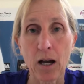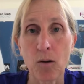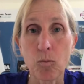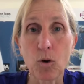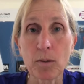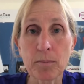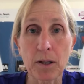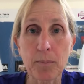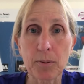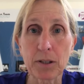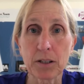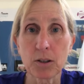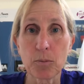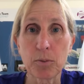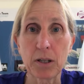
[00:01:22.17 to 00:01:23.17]
warmed up a
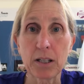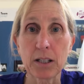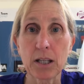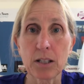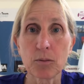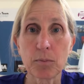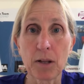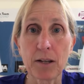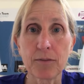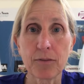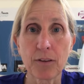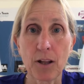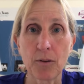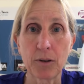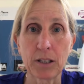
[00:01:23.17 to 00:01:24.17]
little bit, get your blood
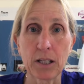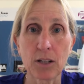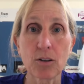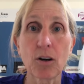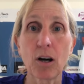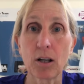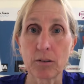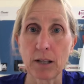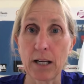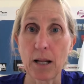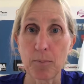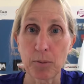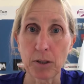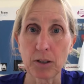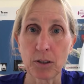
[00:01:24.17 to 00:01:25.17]
flowing, get your heart rate
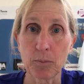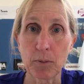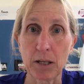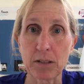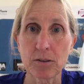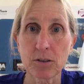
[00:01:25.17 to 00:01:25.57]
up a little bit.